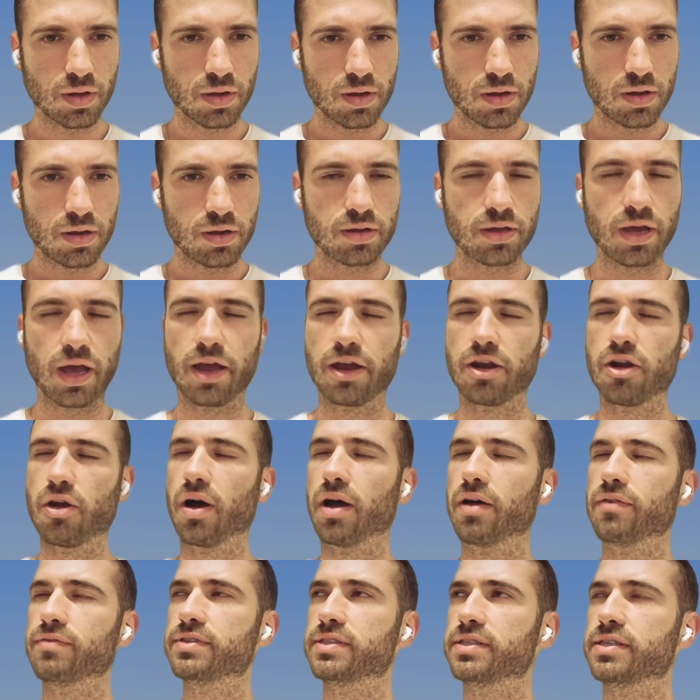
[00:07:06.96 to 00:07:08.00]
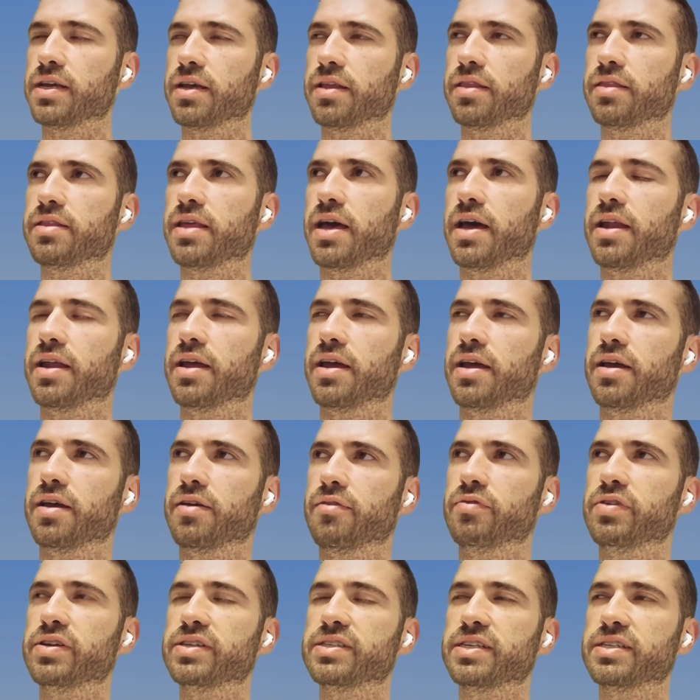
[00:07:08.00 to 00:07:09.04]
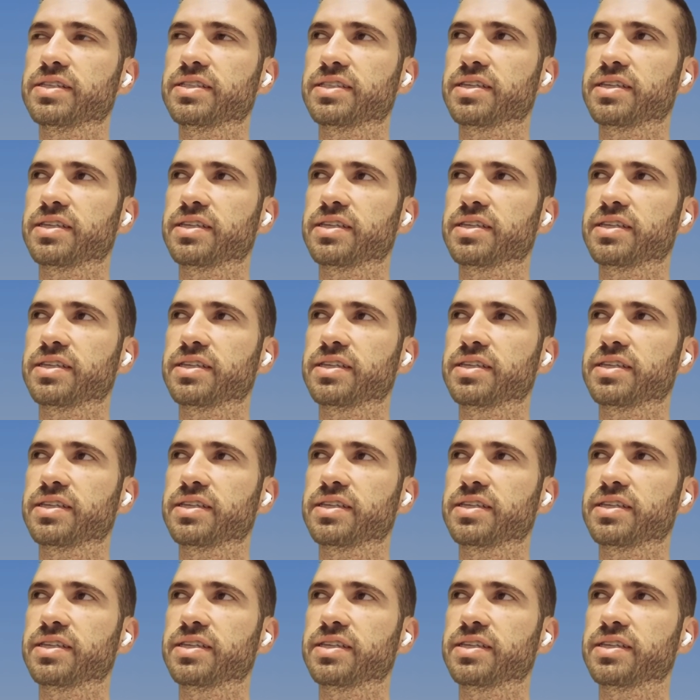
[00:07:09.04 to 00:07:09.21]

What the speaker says: Yeah, I've seen that recent